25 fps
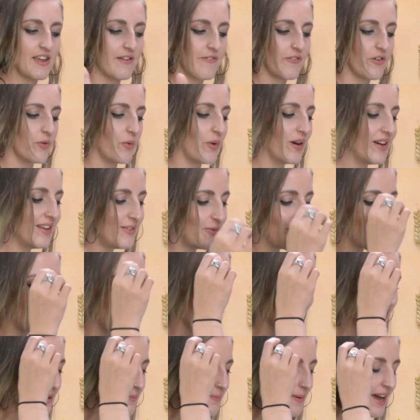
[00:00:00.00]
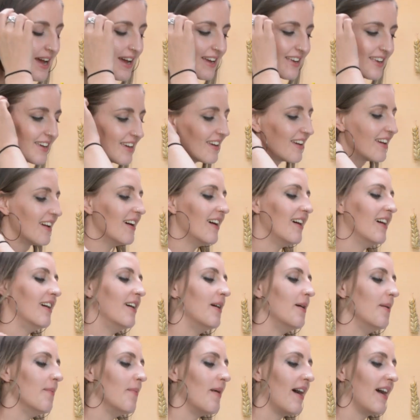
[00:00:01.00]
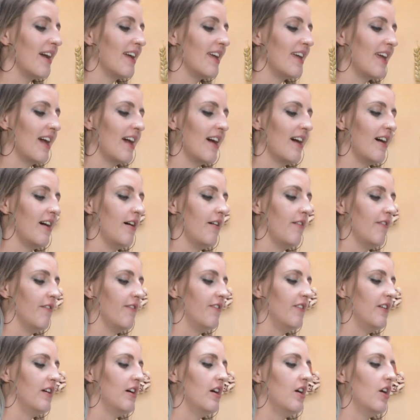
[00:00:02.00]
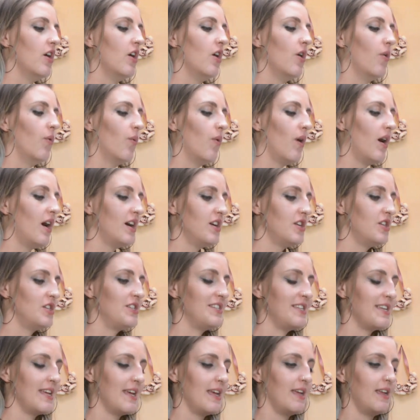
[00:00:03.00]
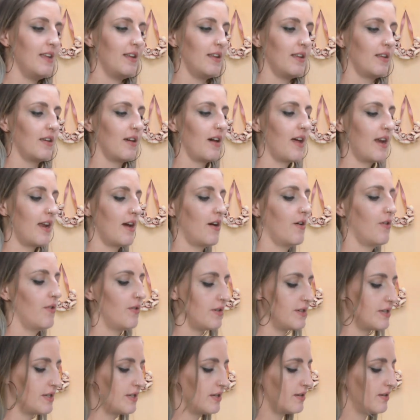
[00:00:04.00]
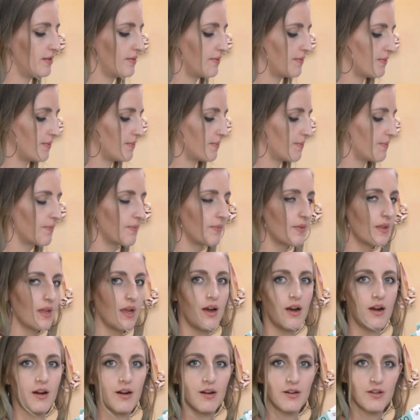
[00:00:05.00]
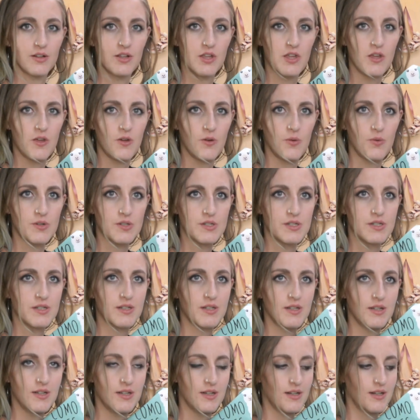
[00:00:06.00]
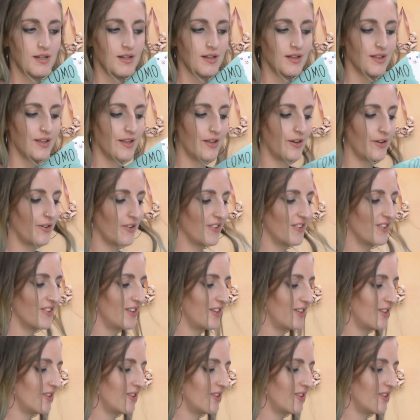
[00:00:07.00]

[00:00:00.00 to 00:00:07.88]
everyone. We are back. I have washed and cut out our cute little